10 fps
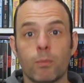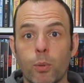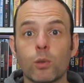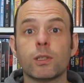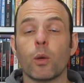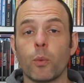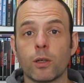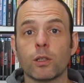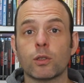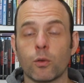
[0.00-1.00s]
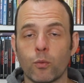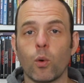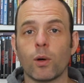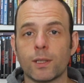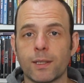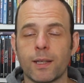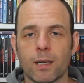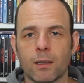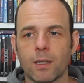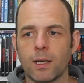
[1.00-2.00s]
post the awareness of what is
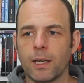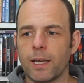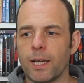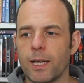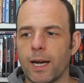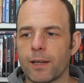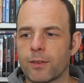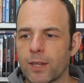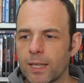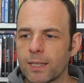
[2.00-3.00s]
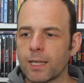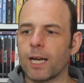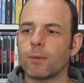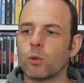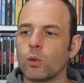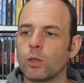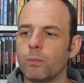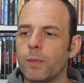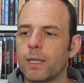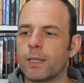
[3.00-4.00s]
there. Uh, I think I'm going to
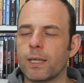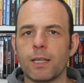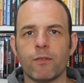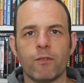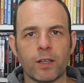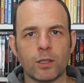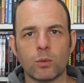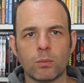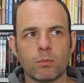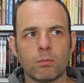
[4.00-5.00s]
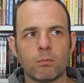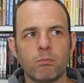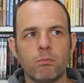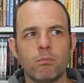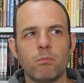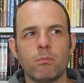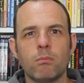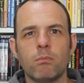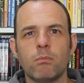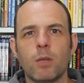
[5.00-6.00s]
make a video,
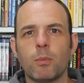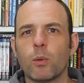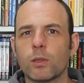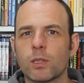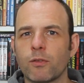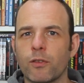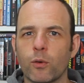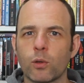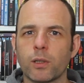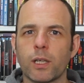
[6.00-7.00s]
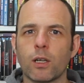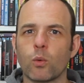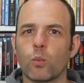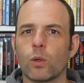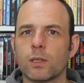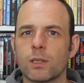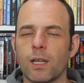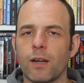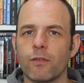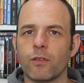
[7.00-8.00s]
mm, maybe once every fortnight or once
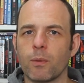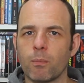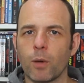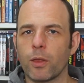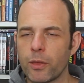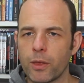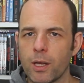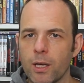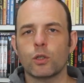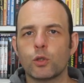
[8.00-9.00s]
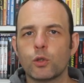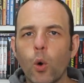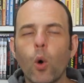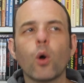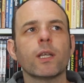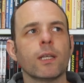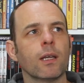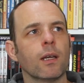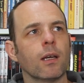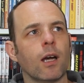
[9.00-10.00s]
every month, talking
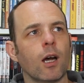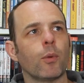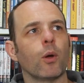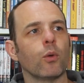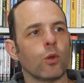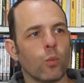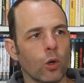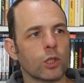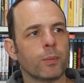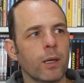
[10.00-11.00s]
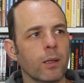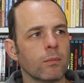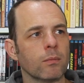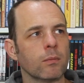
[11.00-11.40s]
about the watch pile,